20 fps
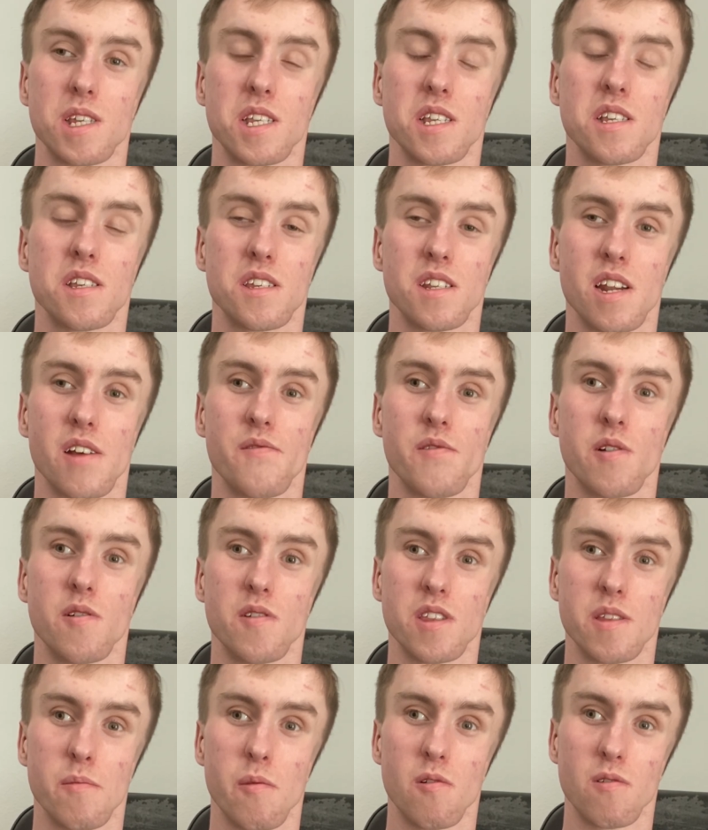is definitely
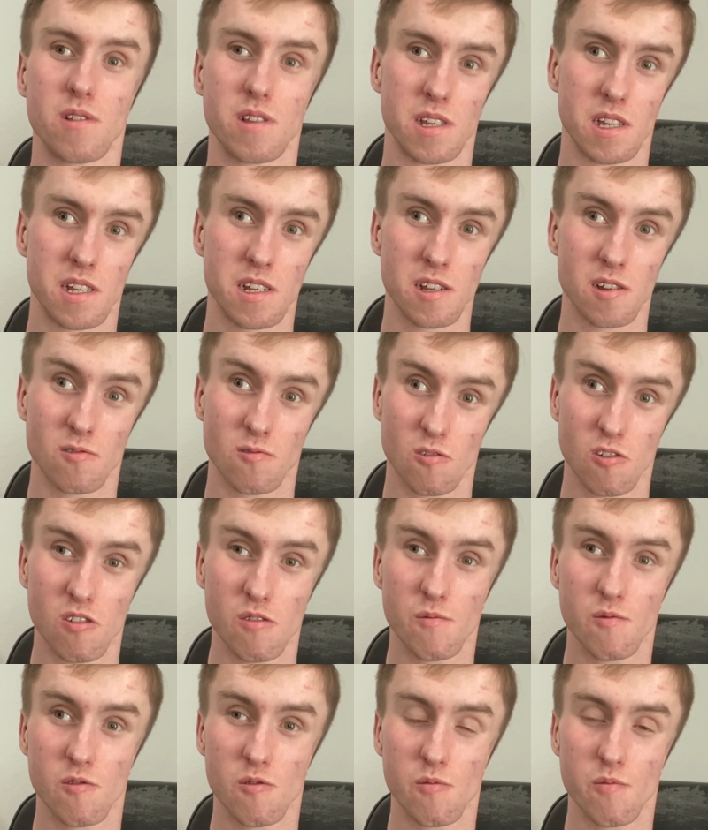the most
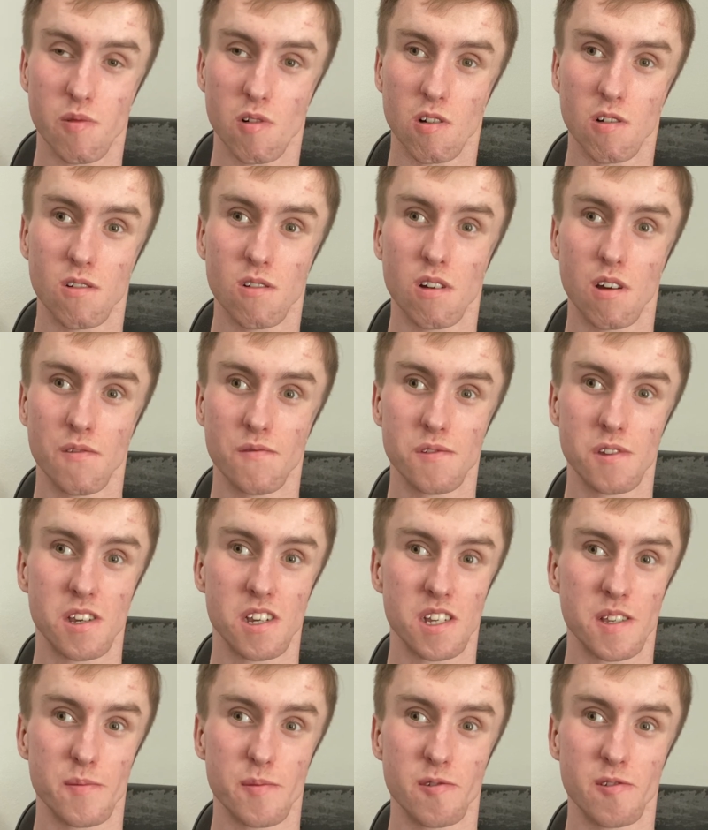enjoyable part of the
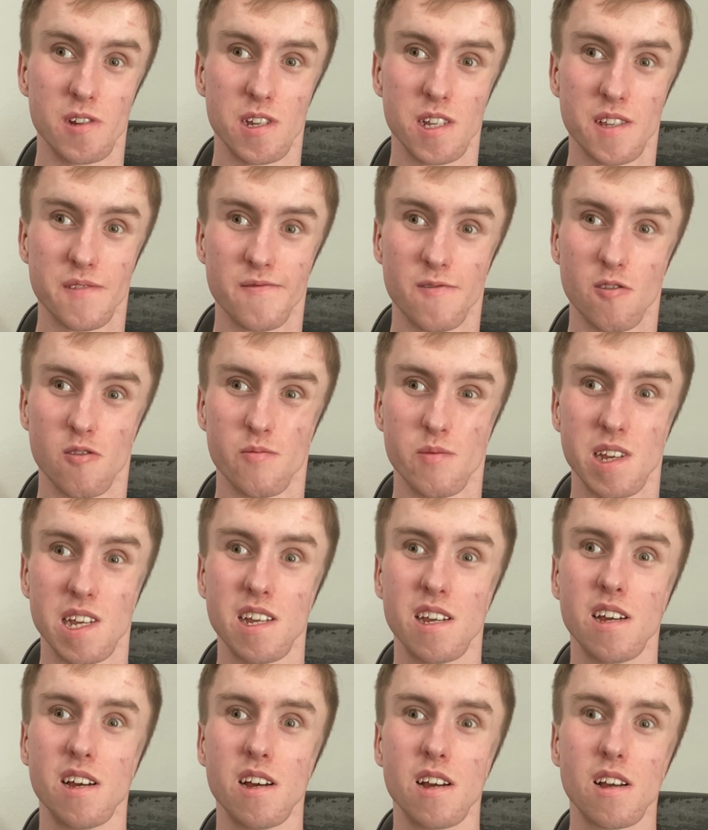experience for me.
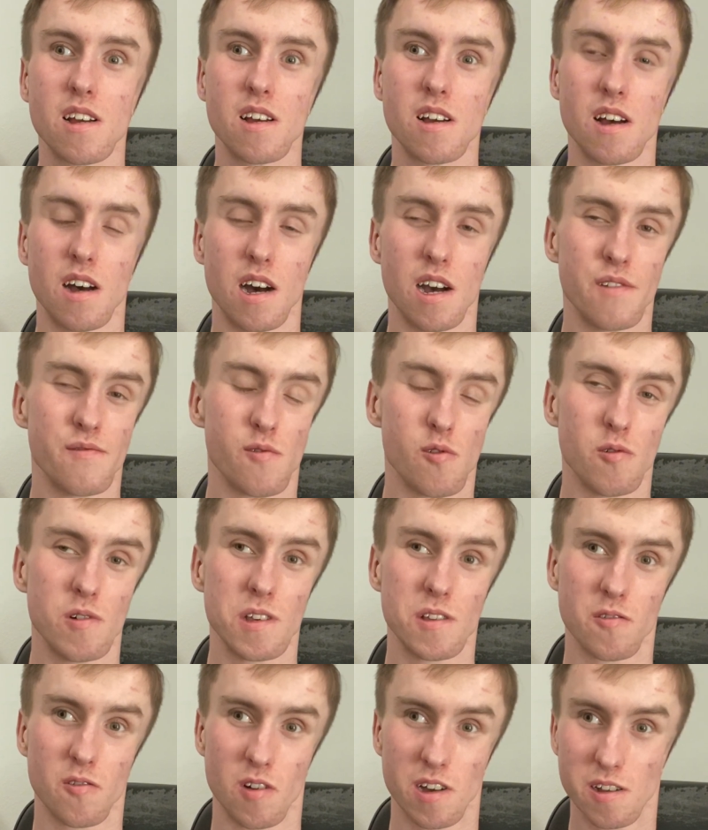I've
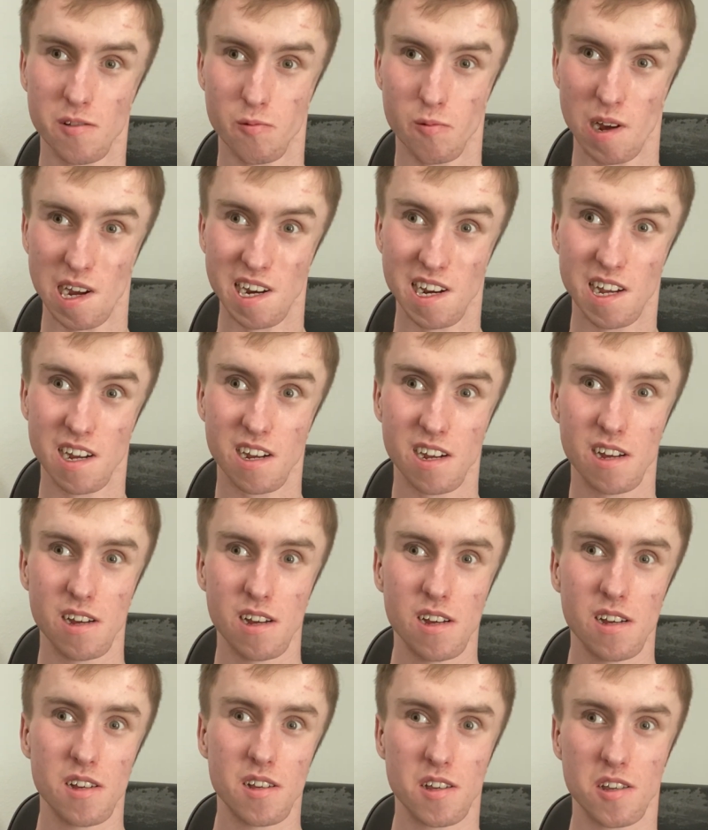always liked writing,
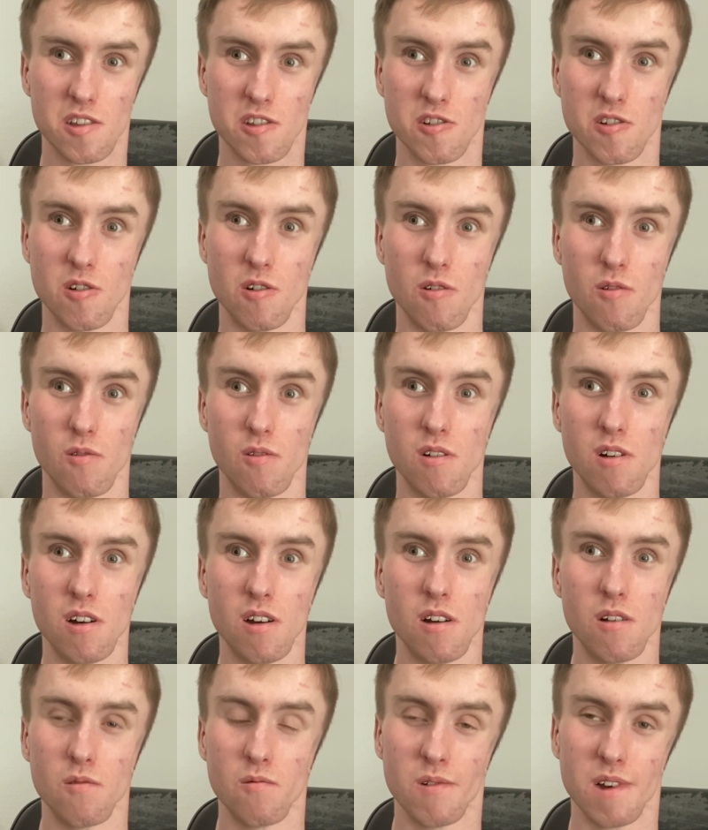so
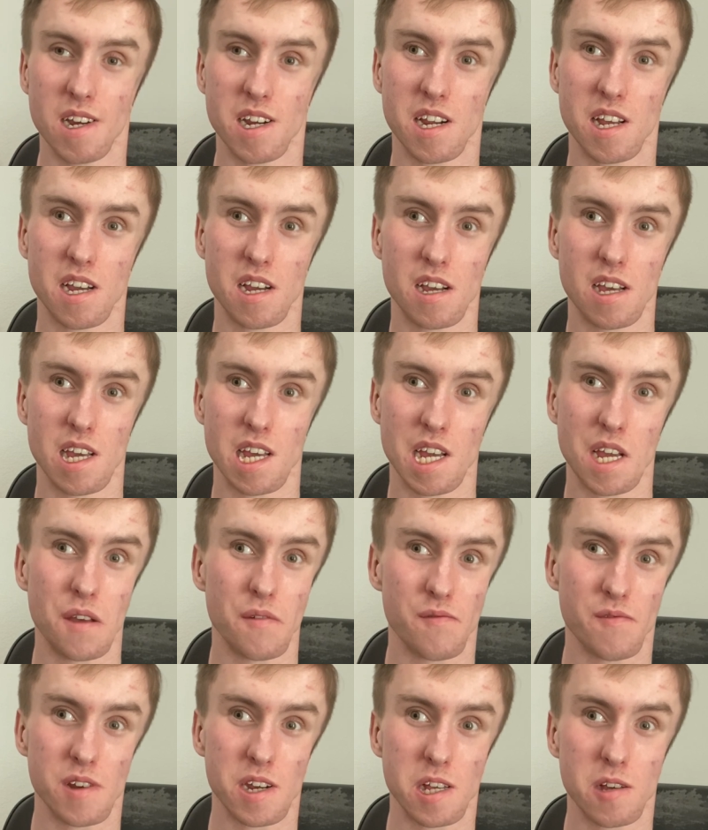writing a
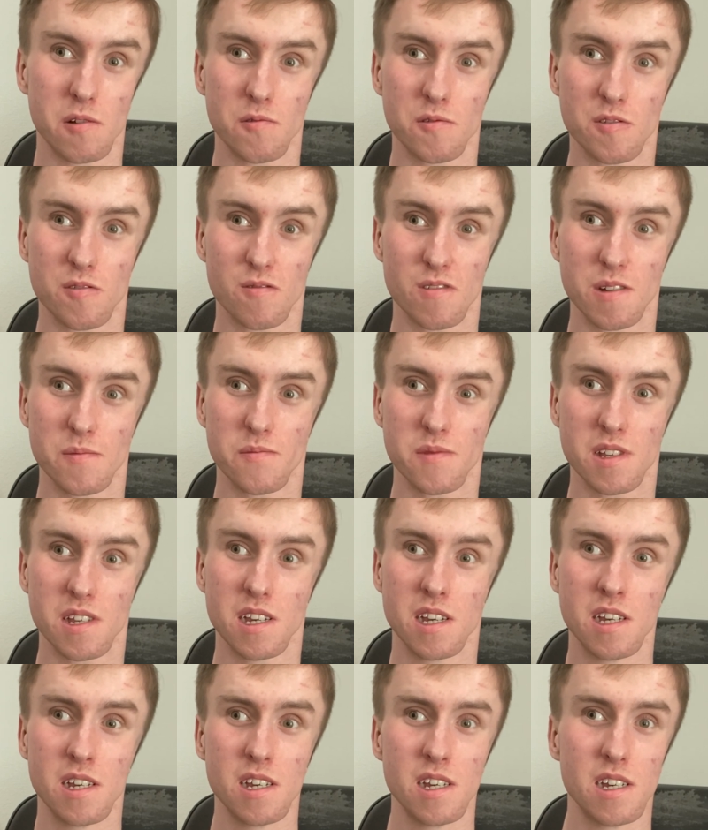video script
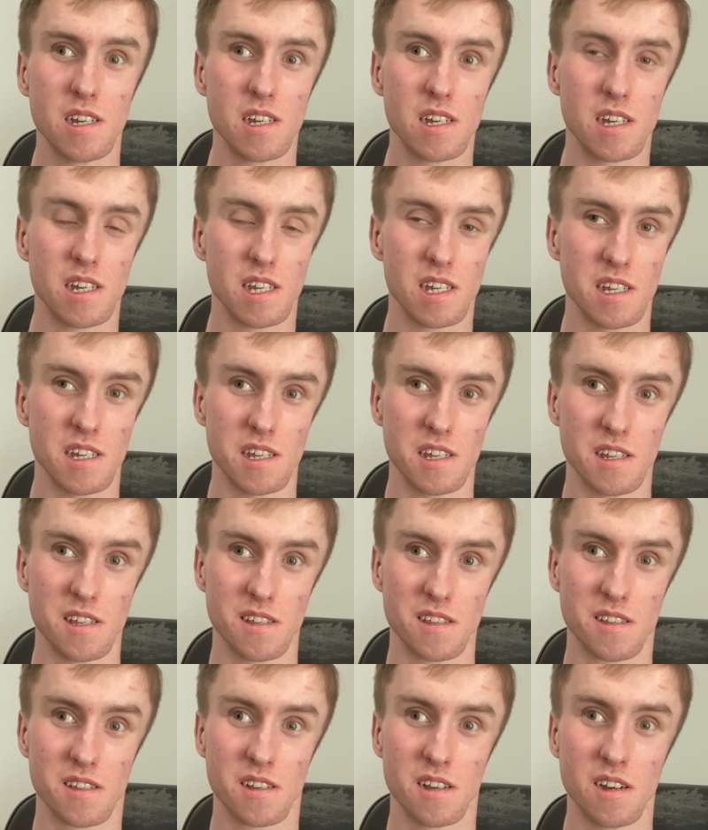
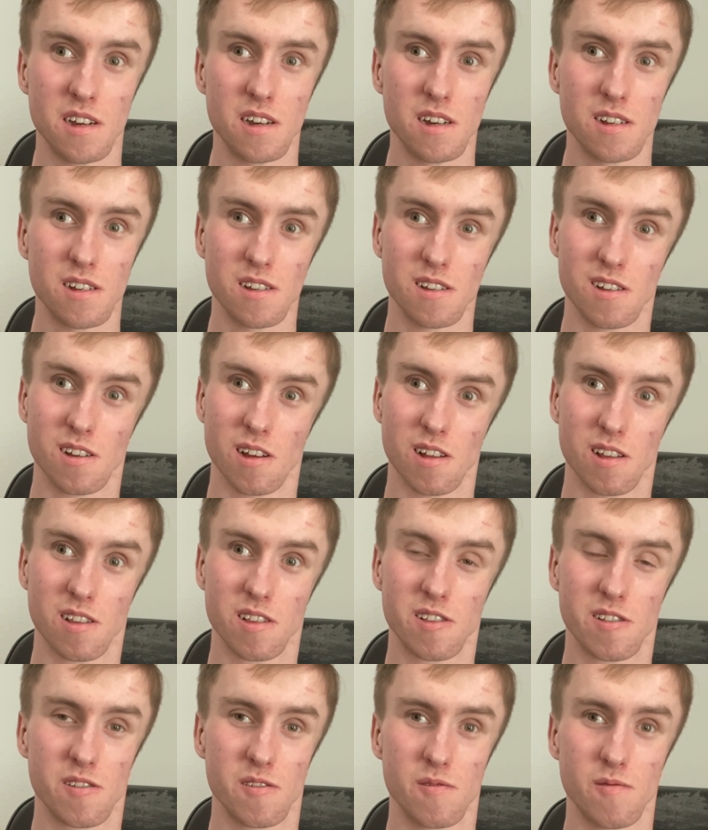is
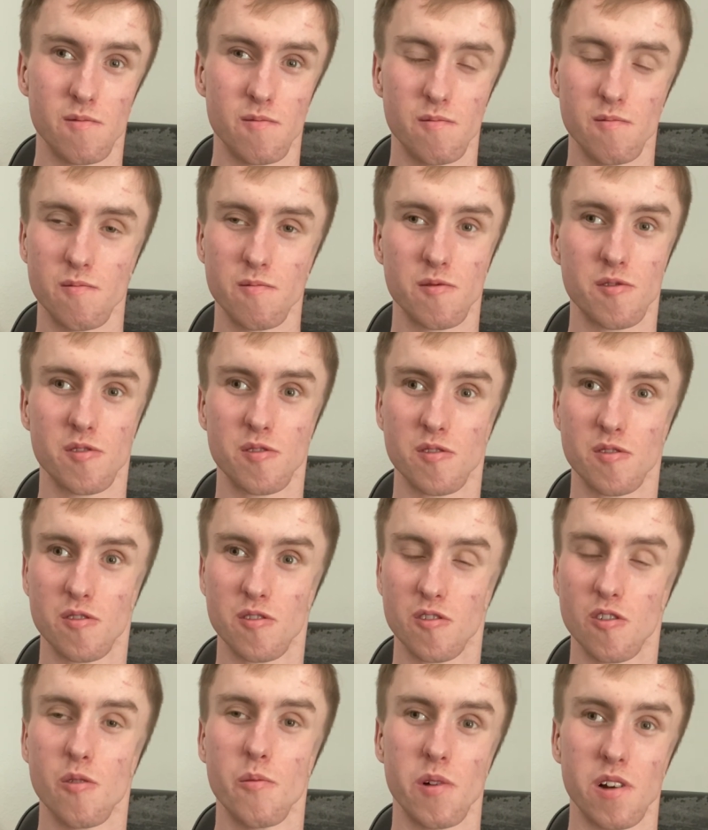just
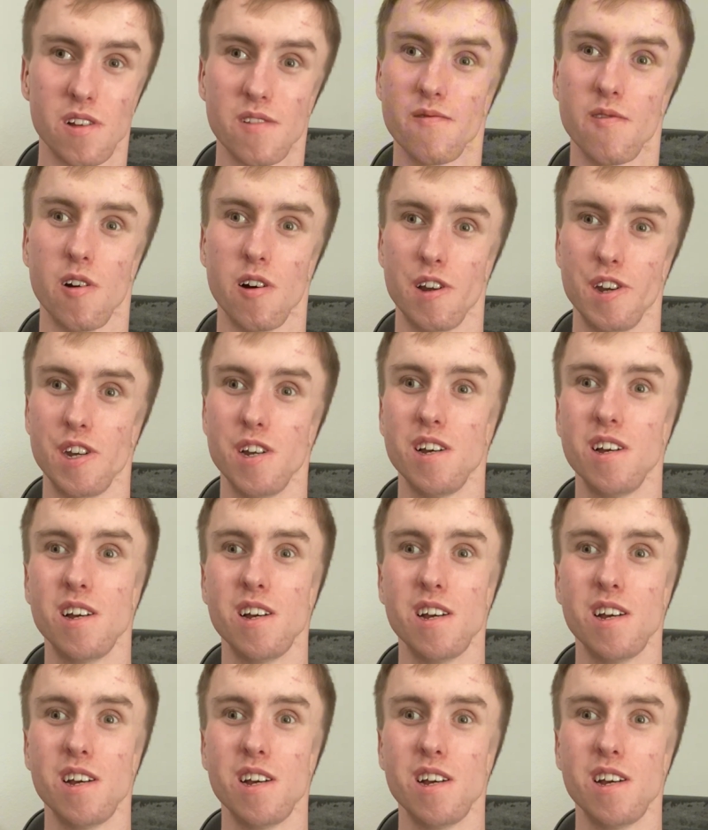so much fun.